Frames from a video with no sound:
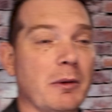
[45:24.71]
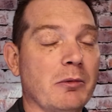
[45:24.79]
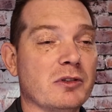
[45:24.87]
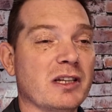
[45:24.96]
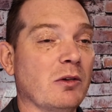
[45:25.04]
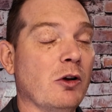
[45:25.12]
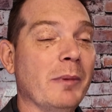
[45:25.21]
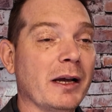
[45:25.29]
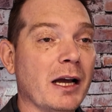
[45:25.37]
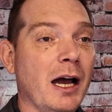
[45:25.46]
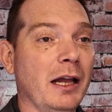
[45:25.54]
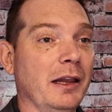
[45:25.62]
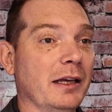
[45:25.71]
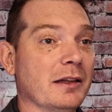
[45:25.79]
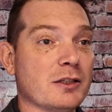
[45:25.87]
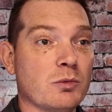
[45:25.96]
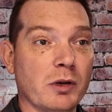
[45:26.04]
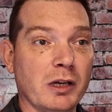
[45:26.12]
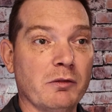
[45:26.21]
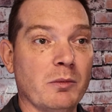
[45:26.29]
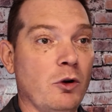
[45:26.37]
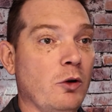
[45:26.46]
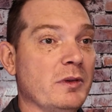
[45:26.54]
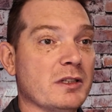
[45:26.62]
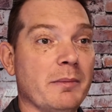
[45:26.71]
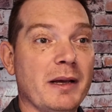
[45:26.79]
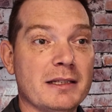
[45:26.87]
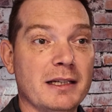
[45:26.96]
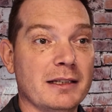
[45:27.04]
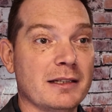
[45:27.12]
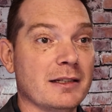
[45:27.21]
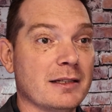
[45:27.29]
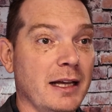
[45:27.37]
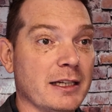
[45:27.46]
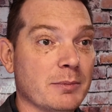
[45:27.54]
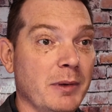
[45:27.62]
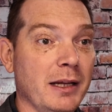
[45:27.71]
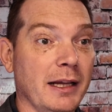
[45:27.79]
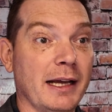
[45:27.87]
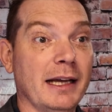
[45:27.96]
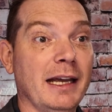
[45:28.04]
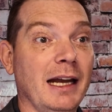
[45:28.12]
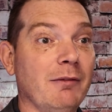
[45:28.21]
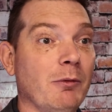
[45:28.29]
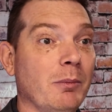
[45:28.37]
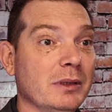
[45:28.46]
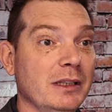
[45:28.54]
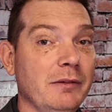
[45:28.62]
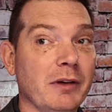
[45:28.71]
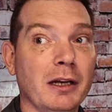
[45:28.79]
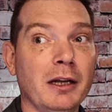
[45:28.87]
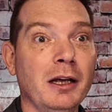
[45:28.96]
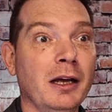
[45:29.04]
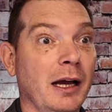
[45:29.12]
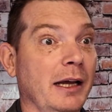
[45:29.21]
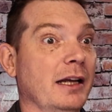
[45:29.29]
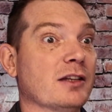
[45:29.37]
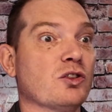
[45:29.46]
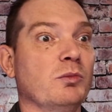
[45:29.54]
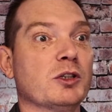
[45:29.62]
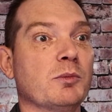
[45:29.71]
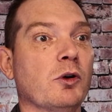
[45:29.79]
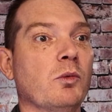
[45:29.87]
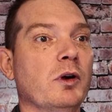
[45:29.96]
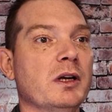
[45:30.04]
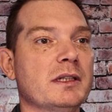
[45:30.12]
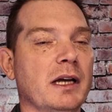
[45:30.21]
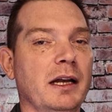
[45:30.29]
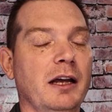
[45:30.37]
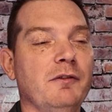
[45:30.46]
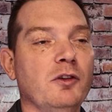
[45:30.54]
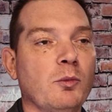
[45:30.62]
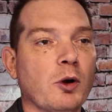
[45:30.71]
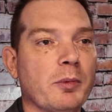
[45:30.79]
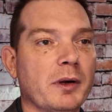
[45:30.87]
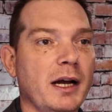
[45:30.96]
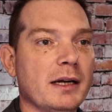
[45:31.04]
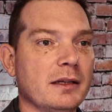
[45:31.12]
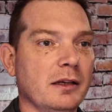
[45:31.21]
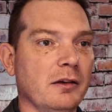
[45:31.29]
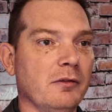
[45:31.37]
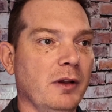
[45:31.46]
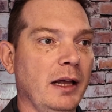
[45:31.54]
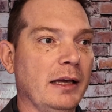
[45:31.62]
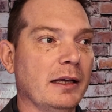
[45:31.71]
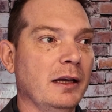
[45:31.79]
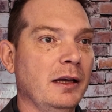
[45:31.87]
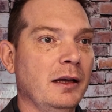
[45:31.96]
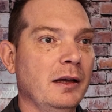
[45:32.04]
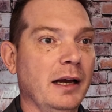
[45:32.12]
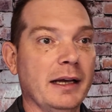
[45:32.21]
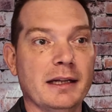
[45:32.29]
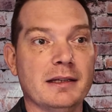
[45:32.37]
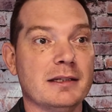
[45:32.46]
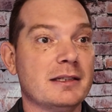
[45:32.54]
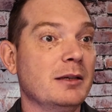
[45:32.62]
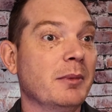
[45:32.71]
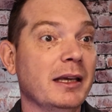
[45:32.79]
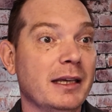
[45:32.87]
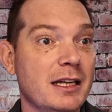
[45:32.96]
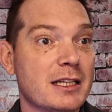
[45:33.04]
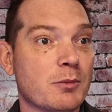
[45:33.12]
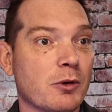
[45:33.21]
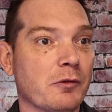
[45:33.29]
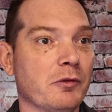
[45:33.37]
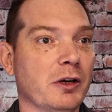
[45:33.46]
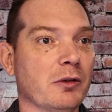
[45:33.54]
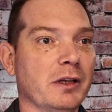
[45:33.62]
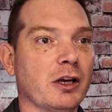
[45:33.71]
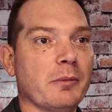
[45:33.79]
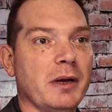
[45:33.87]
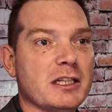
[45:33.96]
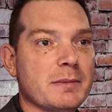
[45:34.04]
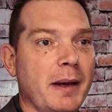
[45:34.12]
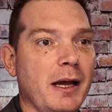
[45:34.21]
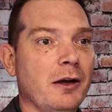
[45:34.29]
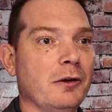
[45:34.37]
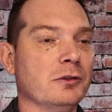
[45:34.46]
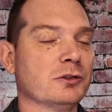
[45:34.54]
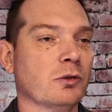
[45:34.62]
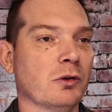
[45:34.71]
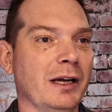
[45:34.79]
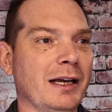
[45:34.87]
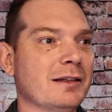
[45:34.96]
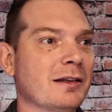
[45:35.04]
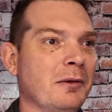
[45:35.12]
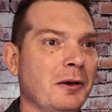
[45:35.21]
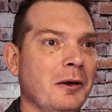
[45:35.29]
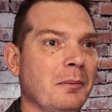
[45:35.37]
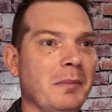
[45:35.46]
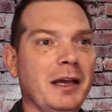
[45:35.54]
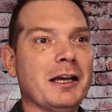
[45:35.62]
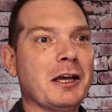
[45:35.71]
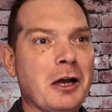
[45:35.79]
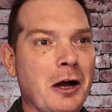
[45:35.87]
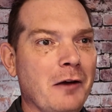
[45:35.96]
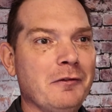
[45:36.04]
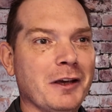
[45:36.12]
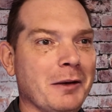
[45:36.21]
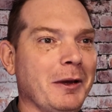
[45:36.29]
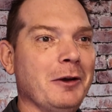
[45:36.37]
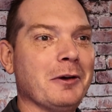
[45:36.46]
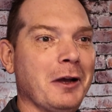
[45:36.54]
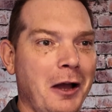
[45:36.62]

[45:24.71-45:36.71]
of people who say, "Oh my God, like this working from home is the best thing since sliced bread. Like I can't even believe it. I get so much more work done. I feel more productive. Like I get to see my kids more frequently or my spouse, or I get to make coffee out of my own